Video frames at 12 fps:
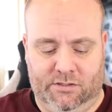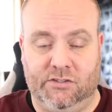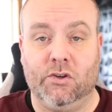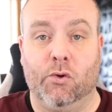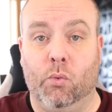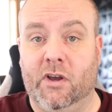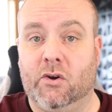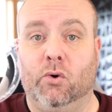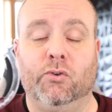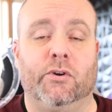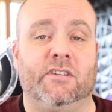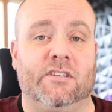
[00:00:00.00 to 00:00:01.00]
So the wick
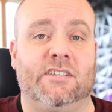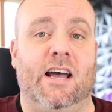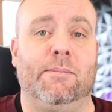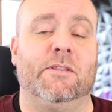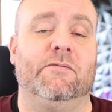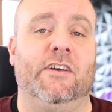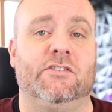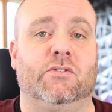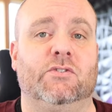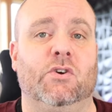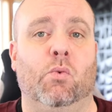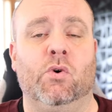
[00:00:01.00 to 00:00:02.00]
holder at the top of the
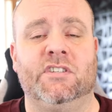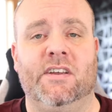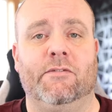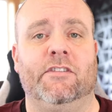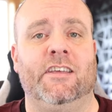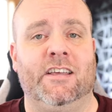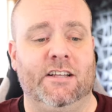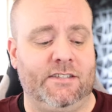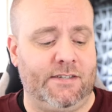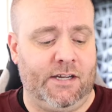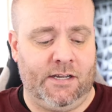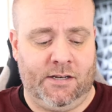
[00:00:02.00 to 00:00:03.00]
vessel. So once everything
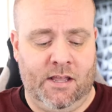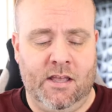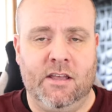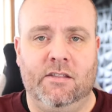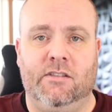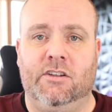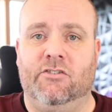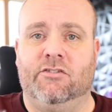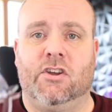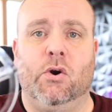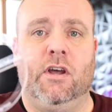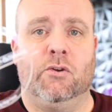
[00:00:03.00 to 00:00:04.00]
gets done, they
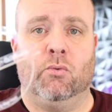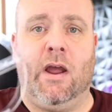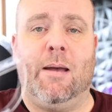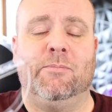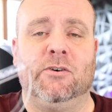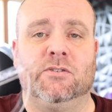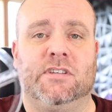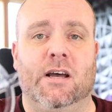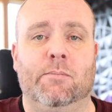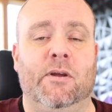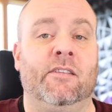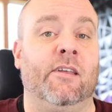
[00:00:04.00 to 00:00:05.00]
just go ahead and wrap those
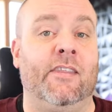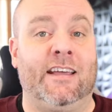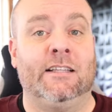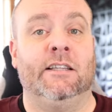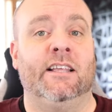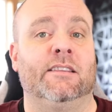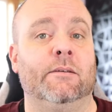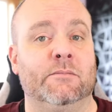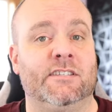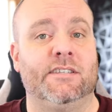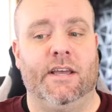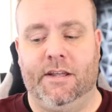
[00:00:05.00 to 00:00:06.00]
up and then they can let
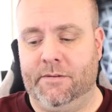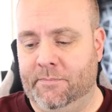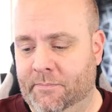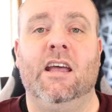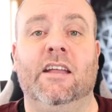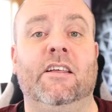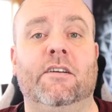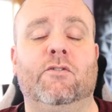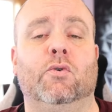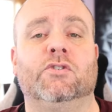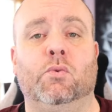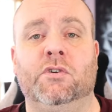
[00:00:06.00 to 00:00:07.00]
them sit. And then, of
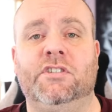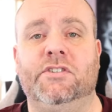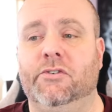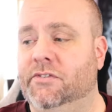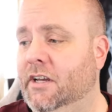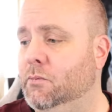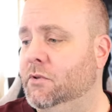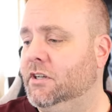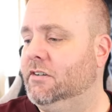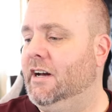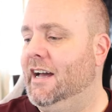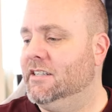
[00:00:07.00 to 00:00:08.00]
course, once they're done with
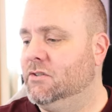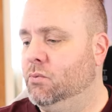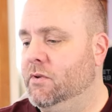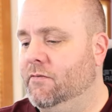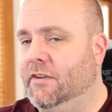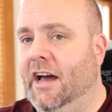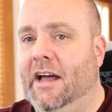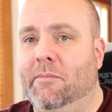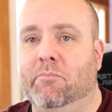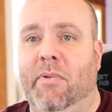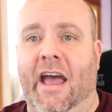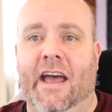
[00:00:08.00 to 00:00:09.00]
the class, we've
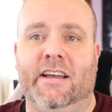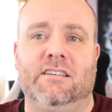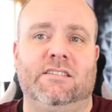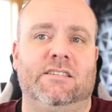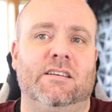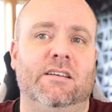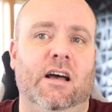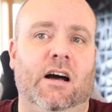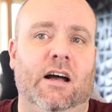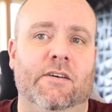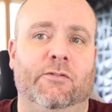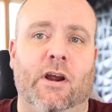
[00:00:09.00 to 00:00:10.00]
got bags
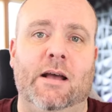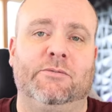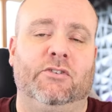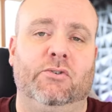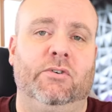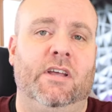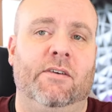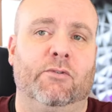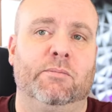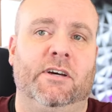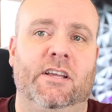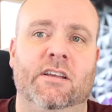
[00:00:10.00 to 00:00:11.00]
uh, for absolutely
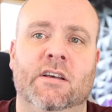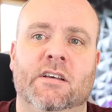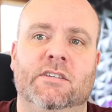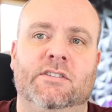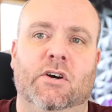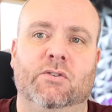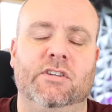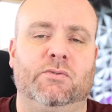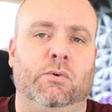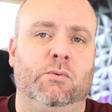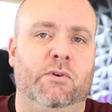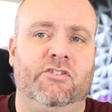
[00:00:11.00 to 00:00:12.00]
everybody. So
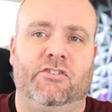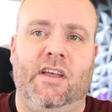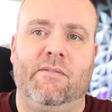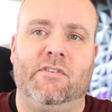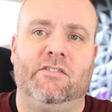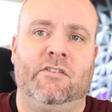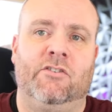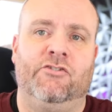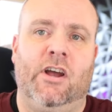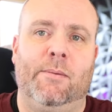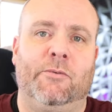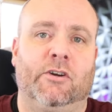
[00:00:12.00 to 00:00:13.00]
this one, we just have these in the
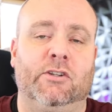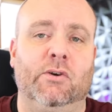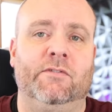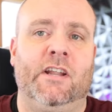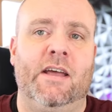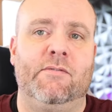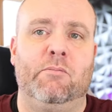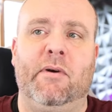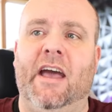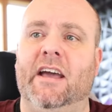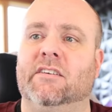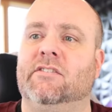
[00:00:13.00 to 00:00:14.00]
shop. They're clove and ivy
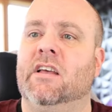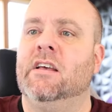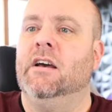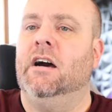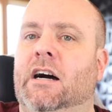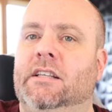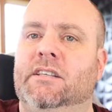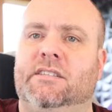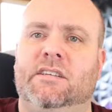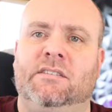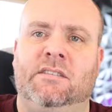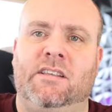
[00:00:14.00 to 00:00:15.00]
bags. Uh,
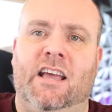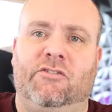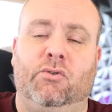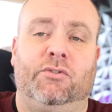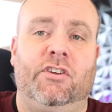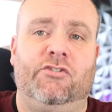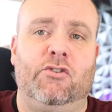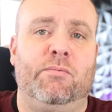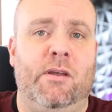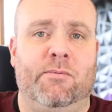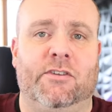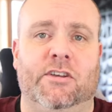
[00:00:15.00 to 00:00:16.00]
this isn't the actual tissue
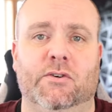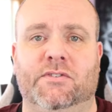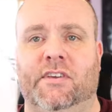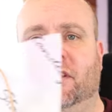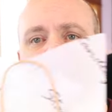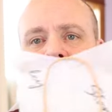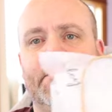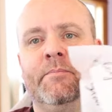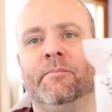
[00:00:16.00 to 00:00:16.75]
paper that goes in it.